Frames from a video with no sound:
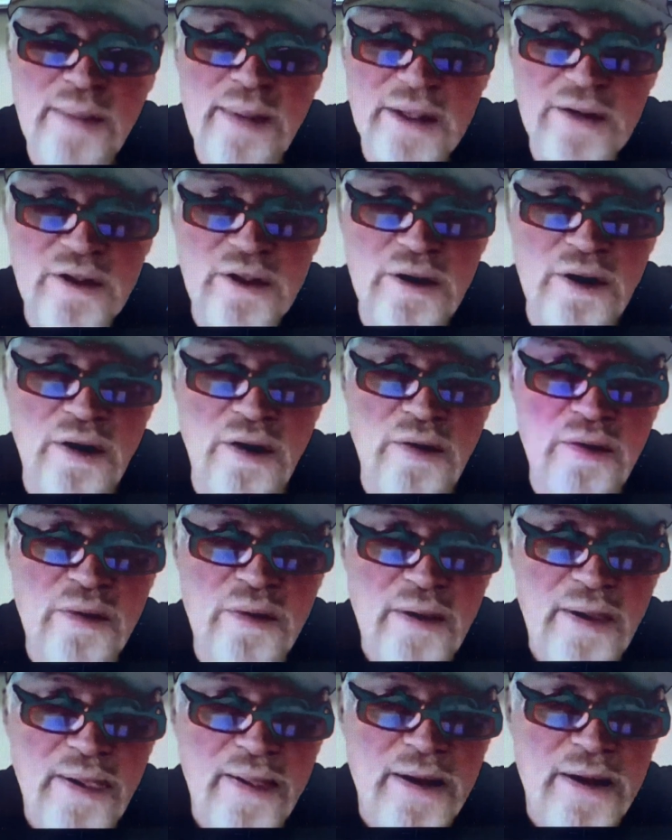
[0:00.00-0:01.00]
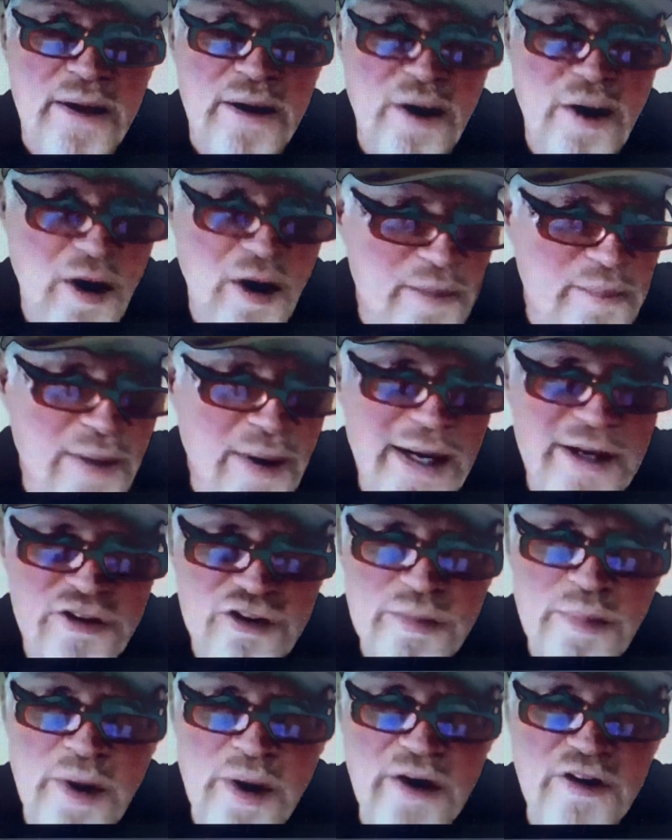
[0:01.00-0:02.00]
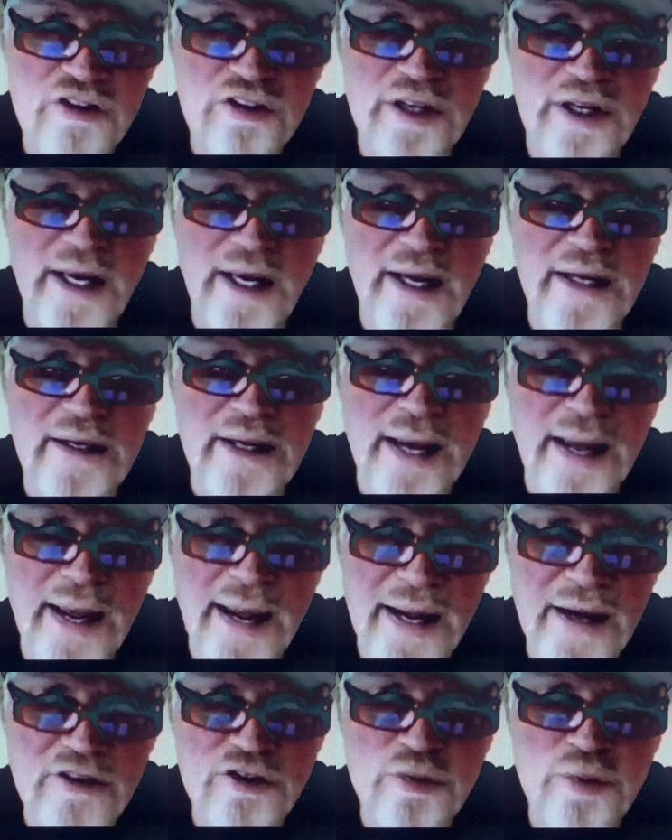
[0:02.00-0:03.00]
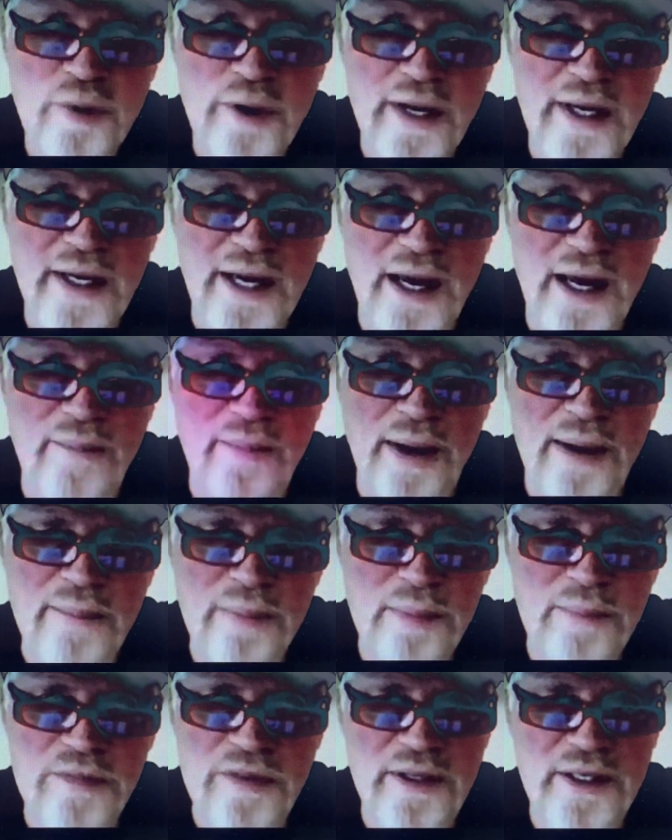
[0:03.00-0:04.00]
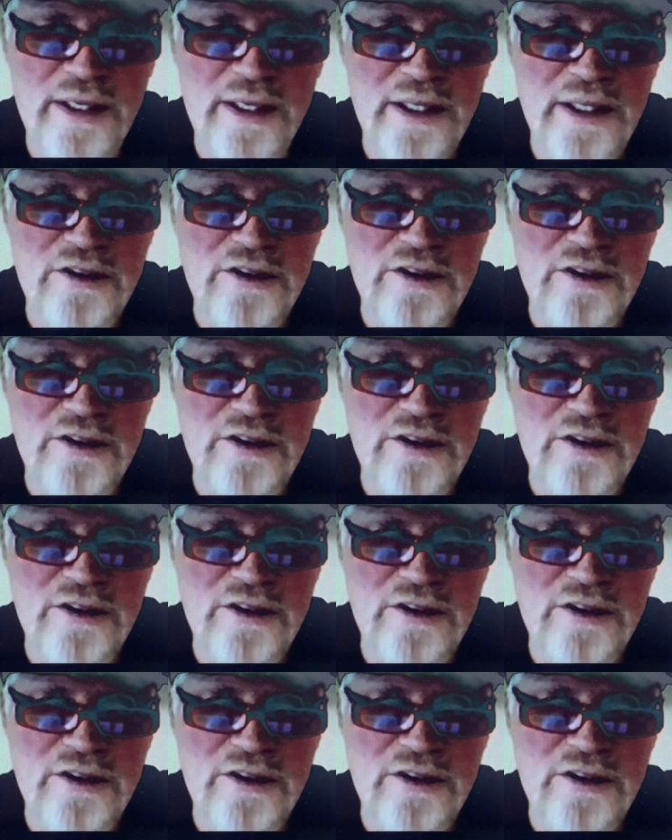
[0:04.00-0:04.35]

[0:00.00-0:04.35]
month ago on my Spark scan, X-ray come up, I'm thinking,